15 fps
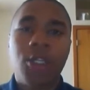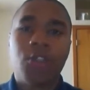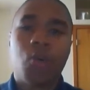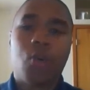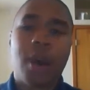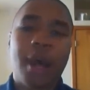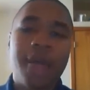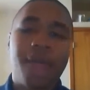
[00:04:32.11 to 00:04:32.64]
to a
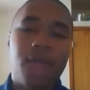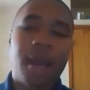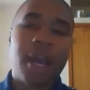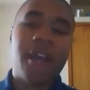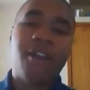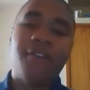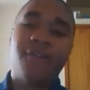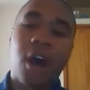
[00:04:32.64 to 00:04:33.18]
wide
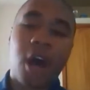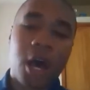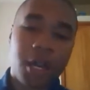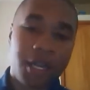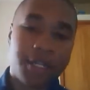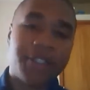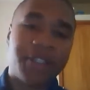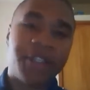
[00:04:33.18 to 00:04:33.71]
variety of
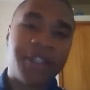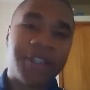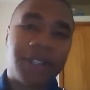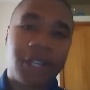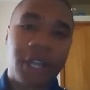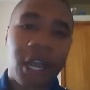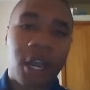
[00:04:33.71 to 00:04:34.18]
audiences